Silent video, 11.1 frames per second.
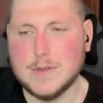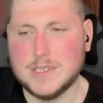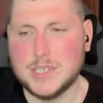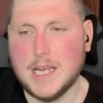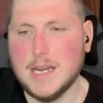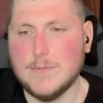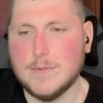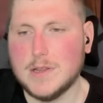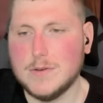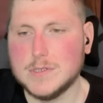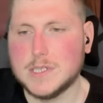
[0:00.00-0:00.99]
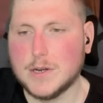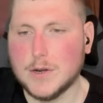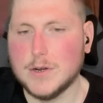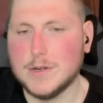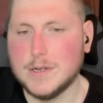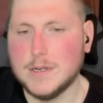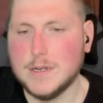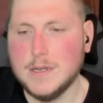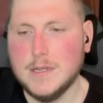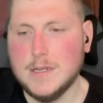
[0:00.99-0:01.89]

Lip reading: and she can't even close the curtain,